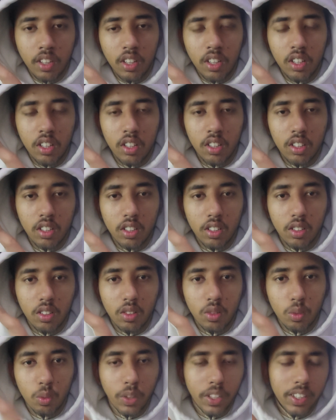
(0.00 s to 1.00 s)
uh,
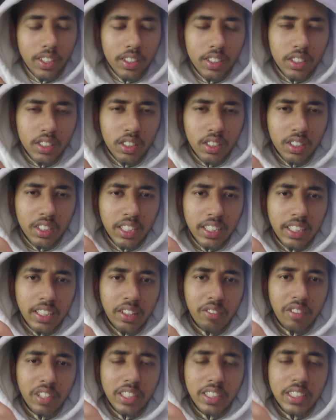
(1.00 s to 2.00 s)
when certain
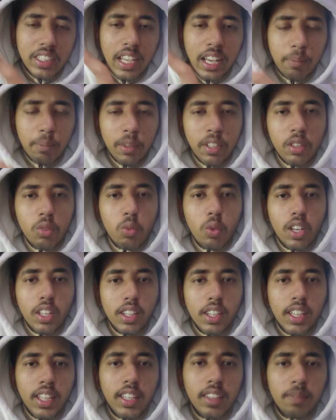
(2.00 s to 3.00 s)
events happen,
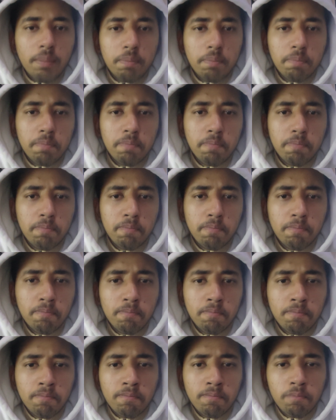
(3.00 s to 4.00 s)
one thing,
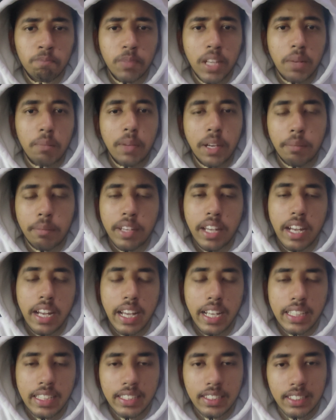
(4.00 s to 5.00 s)
that might be an
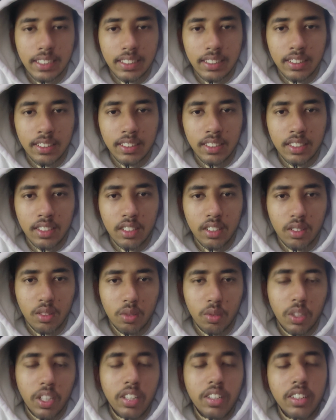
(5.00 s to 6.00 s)
accident.
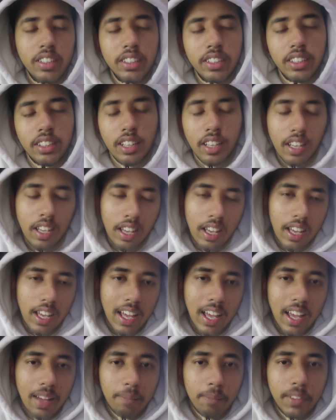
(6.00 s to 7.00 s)
When it
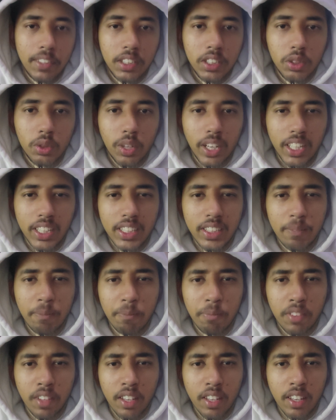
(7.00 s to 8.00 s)
happens twice,
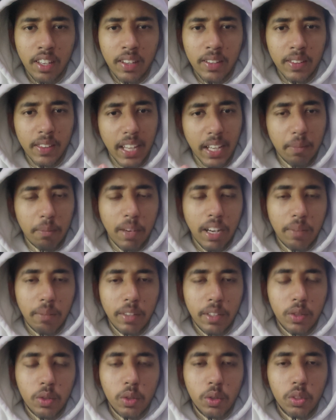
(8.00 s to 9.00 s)
that might
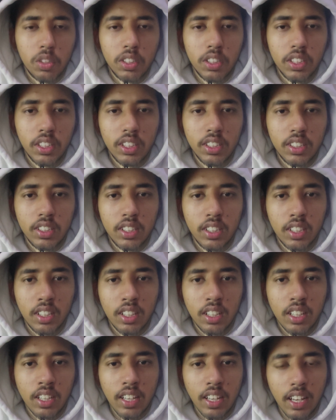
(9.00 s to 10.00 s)
be coincidence.
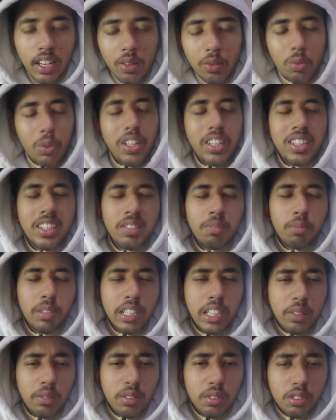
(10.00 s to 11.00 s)
And when it
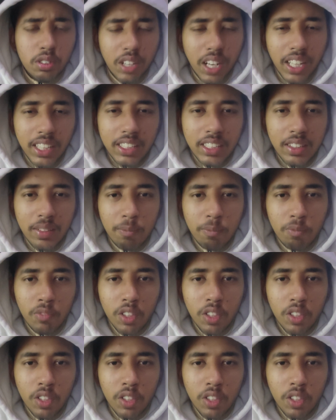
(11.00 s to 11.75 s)
becomes twice,